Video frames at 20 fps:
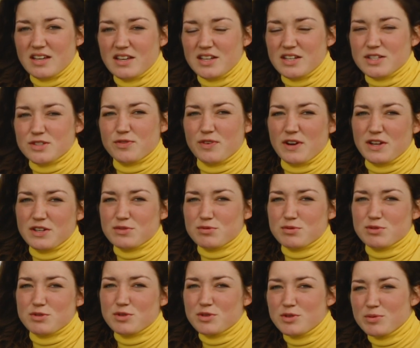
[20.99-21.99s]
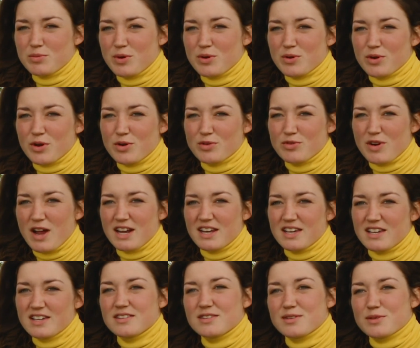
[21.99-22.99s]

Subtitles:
his friends were doing the Mongol Rally,